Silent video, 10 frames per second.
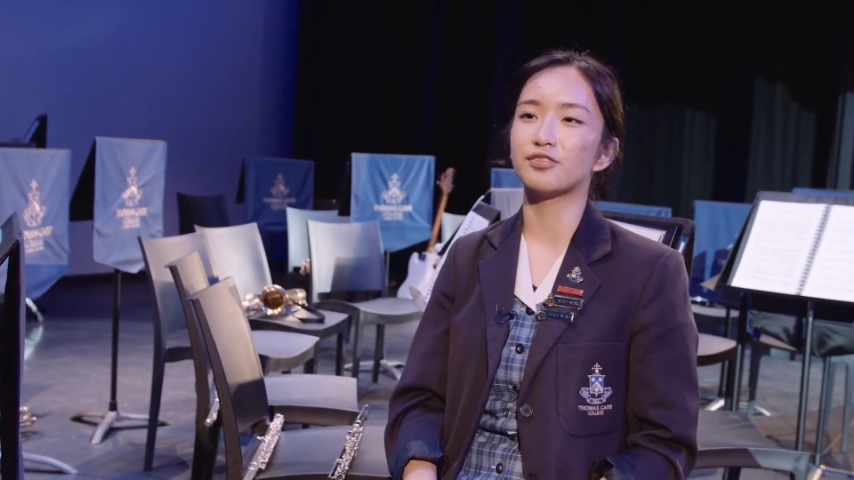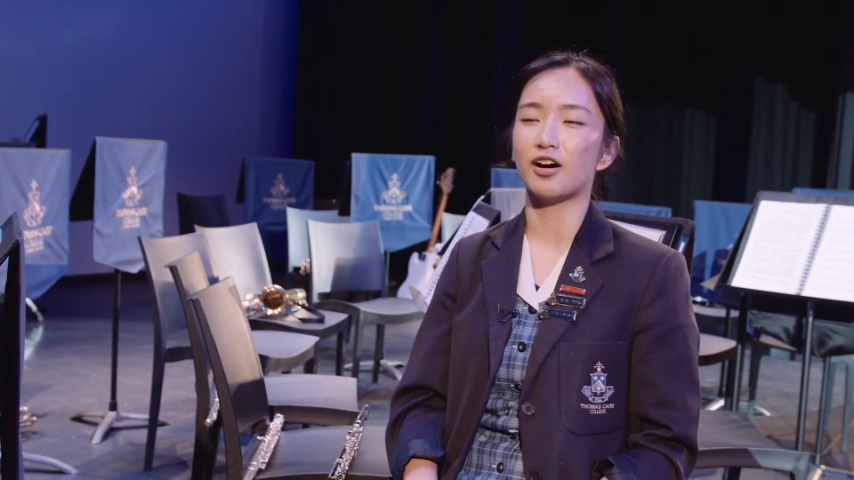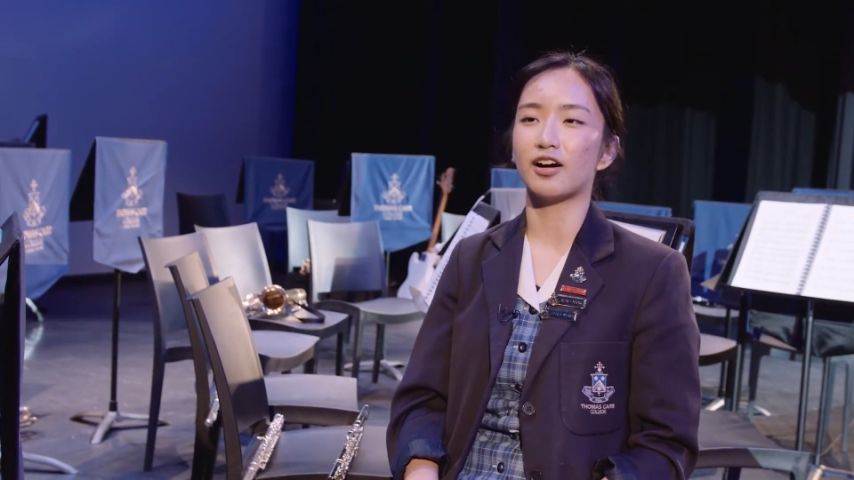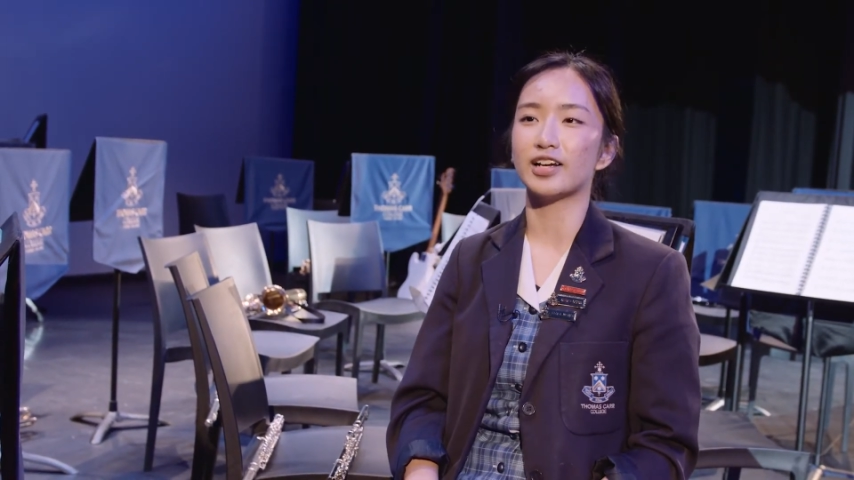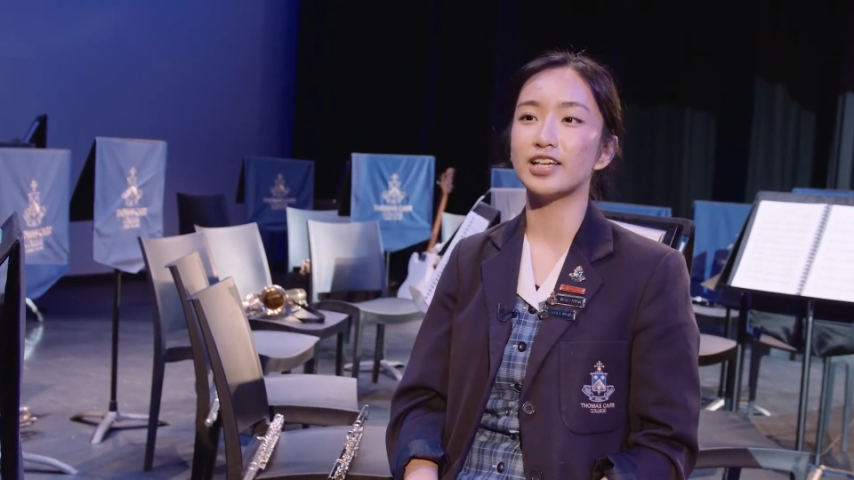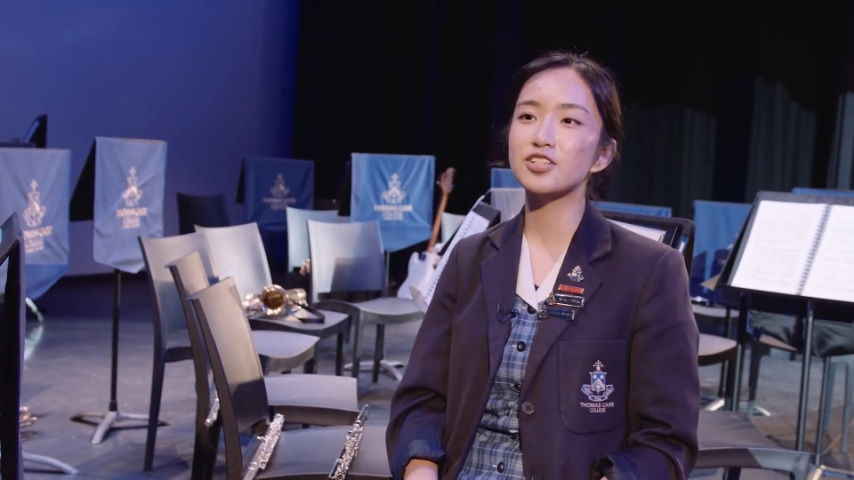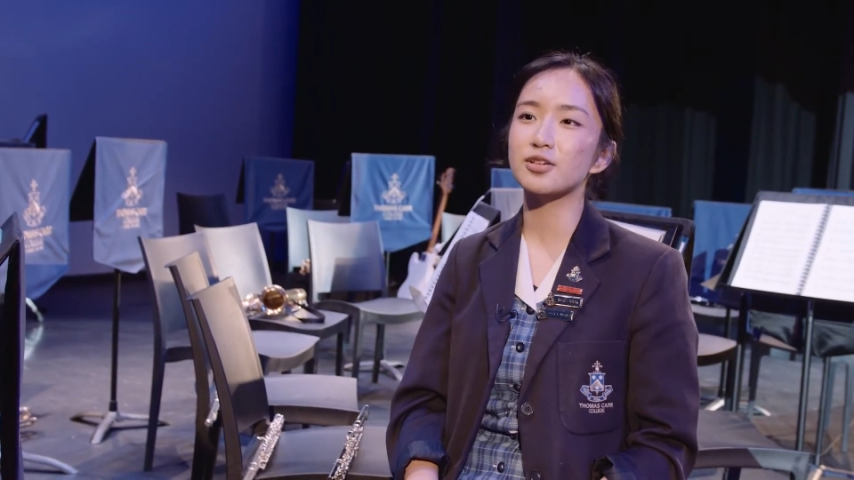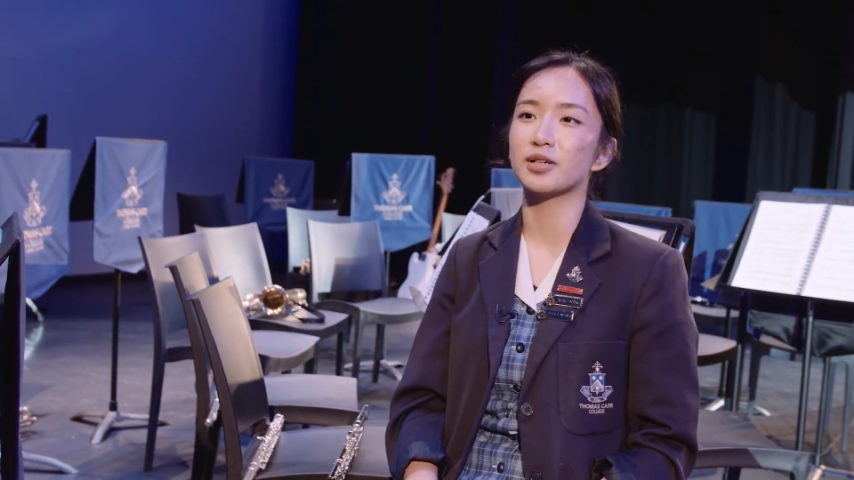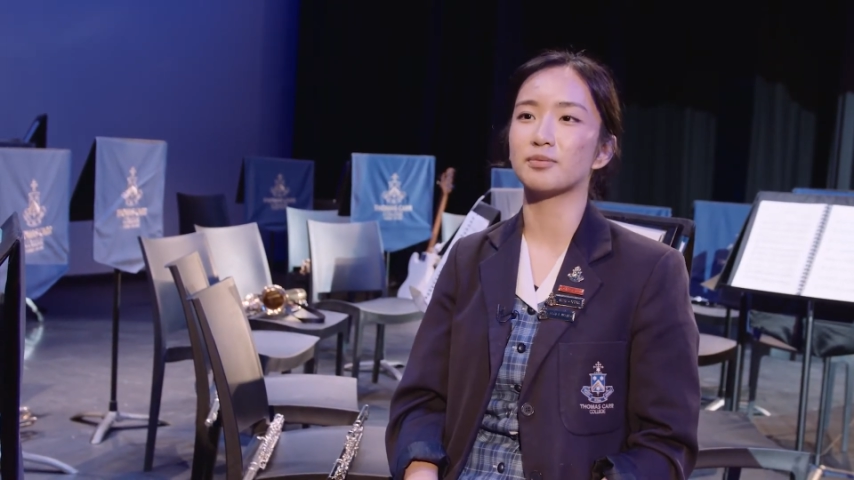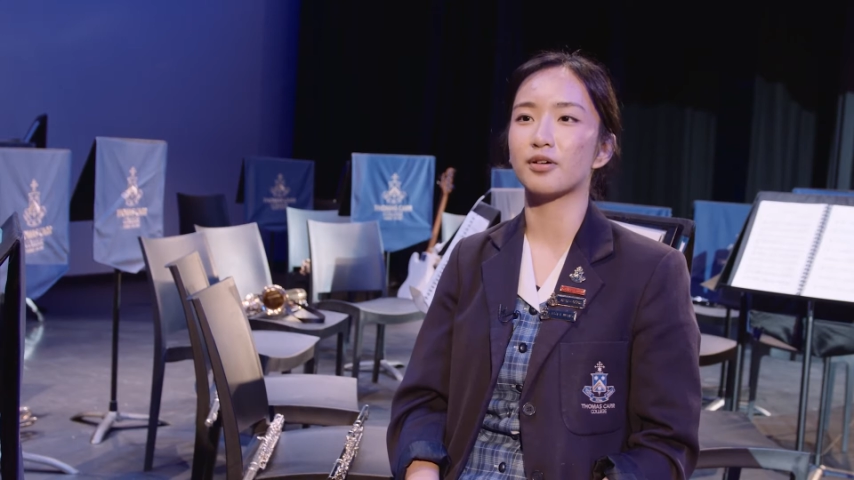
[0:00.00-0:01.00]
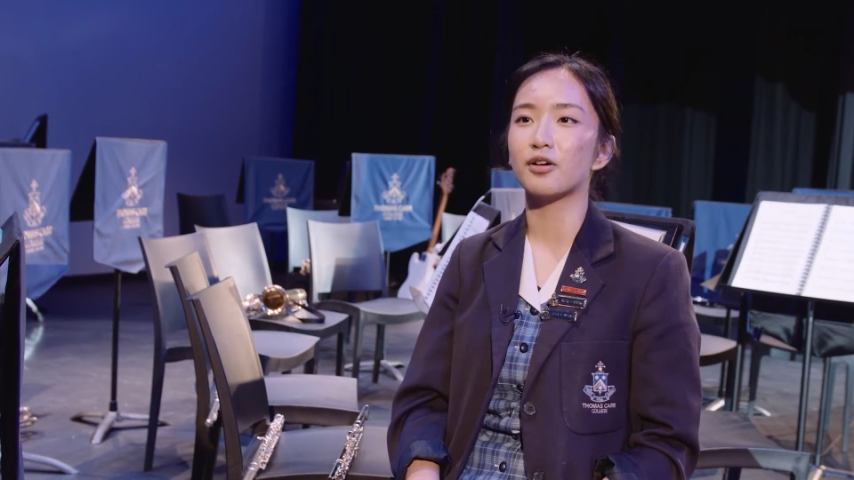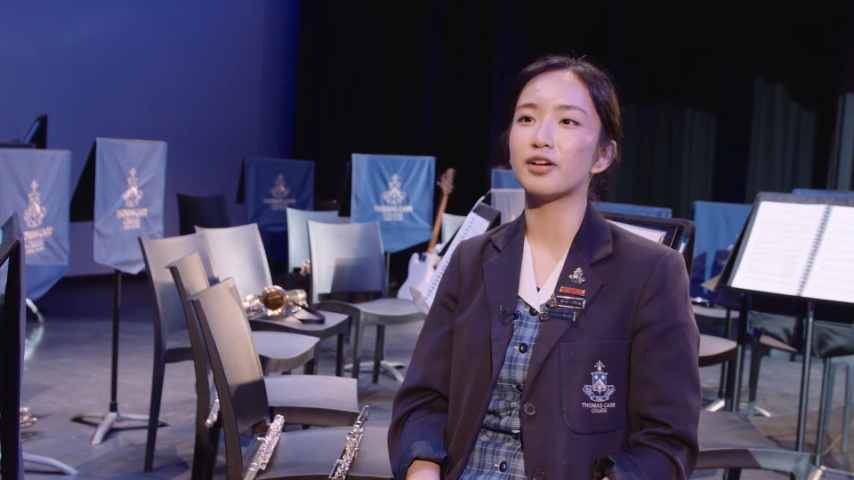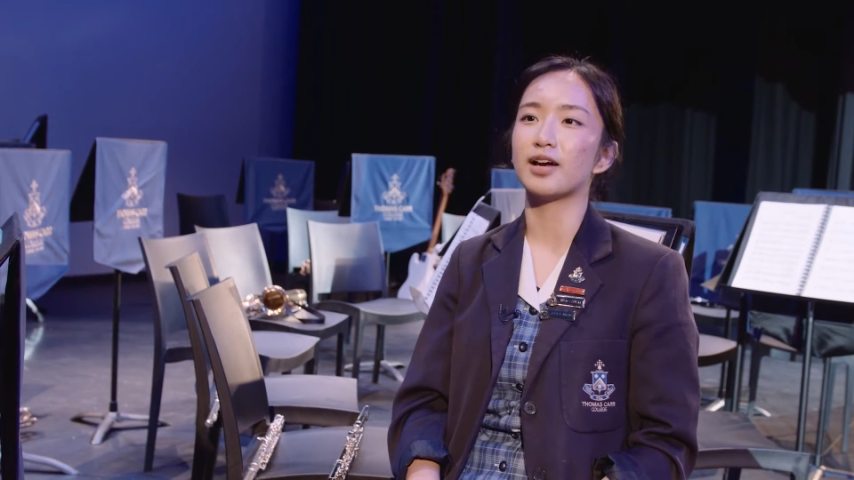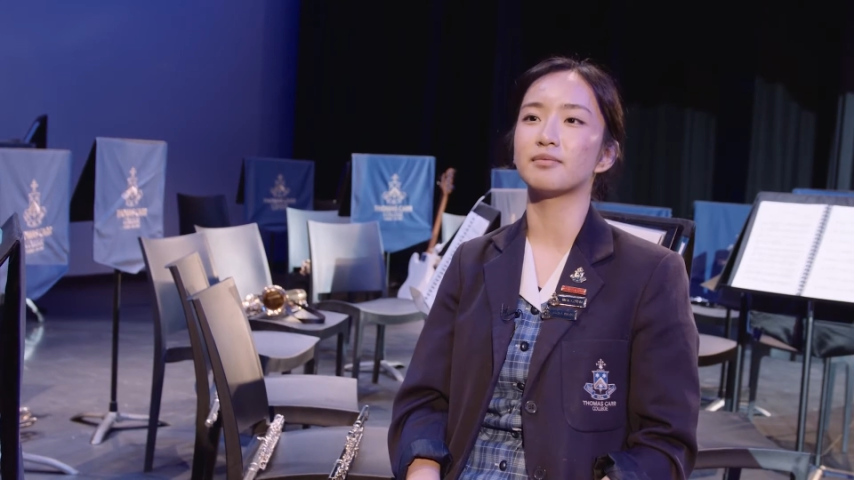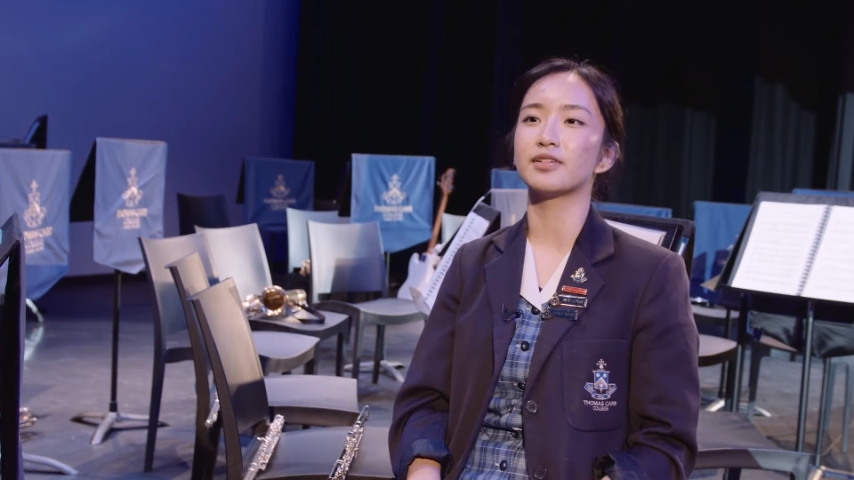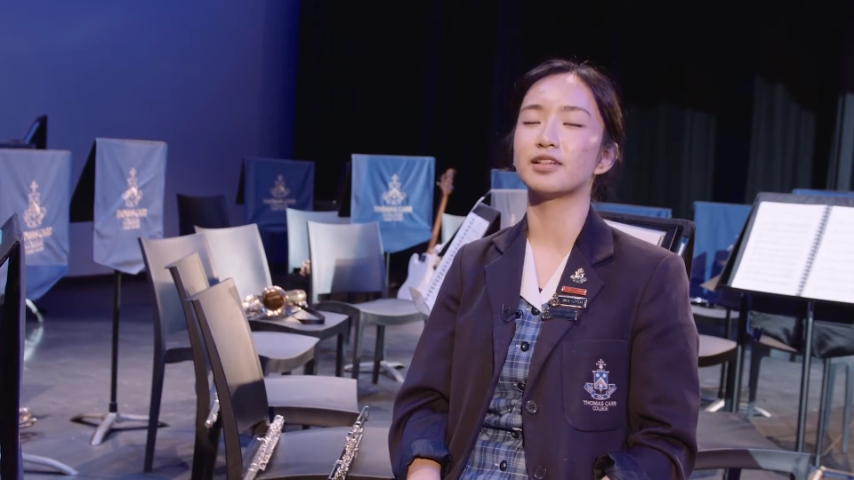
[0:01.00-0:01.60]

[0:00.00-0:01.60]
our instrument program,